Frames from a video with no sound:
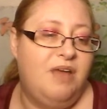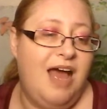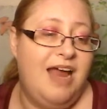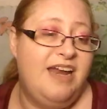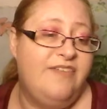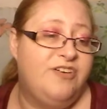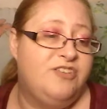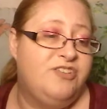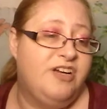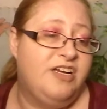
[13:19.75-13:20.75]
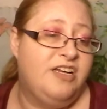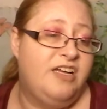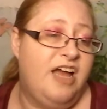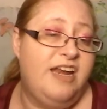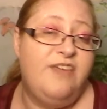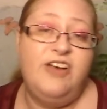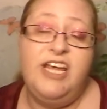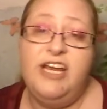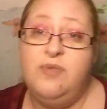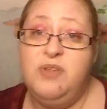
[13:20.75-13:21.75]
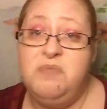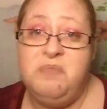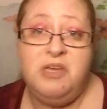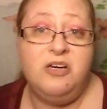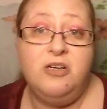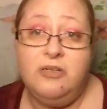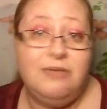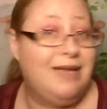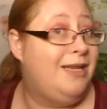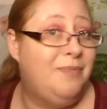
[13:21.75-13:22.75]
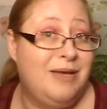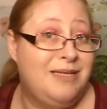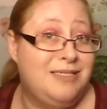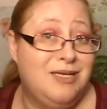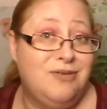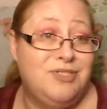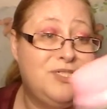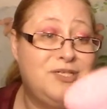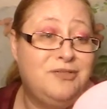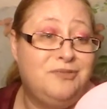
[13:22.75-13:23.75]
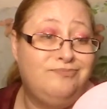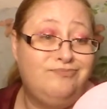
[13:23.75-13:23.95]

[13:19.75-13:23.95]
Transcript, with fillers: I never drink it. I never eat it with a meal. I eat it by itself, so.